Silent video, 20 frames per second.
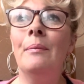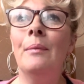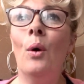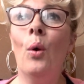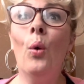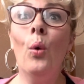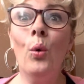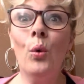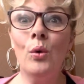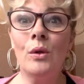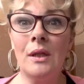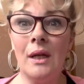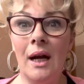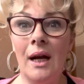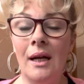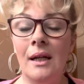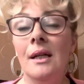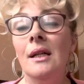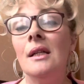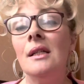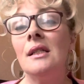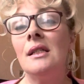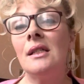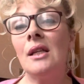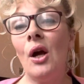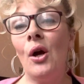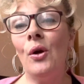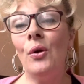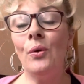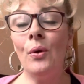order.
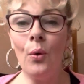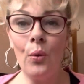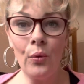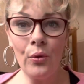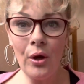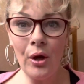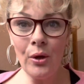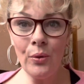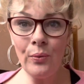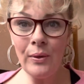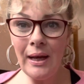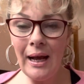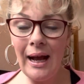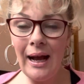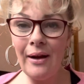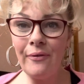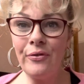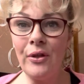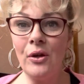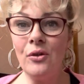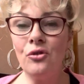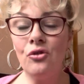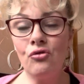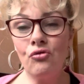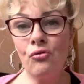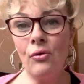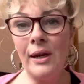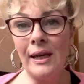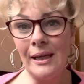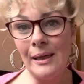So although we have those
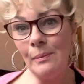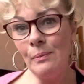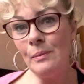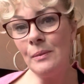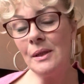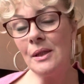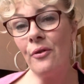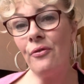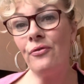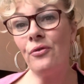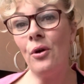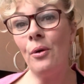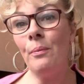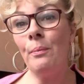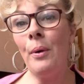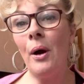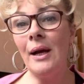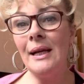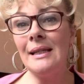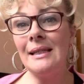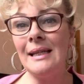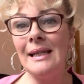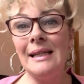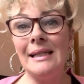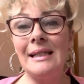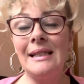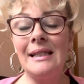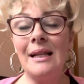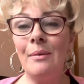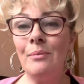dreams from
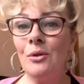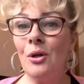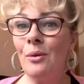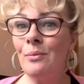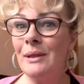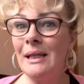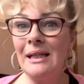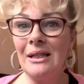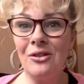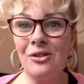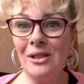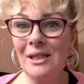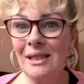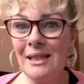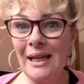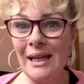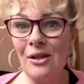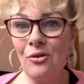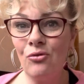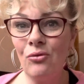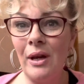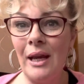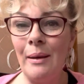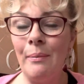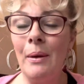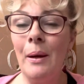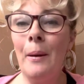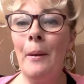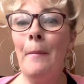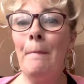Pisces, sometimes they can just stay a
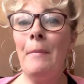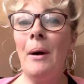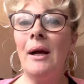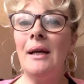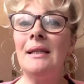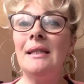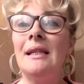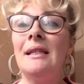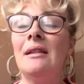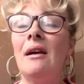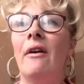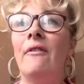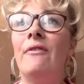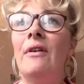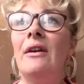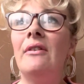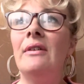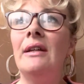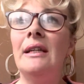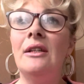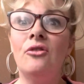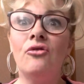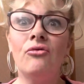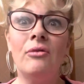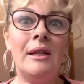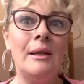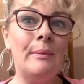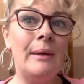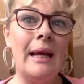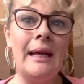dream. Pisces are very
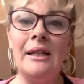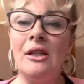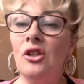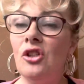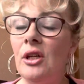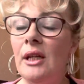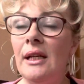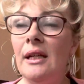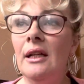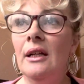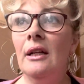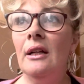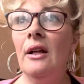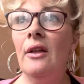dreamy energy.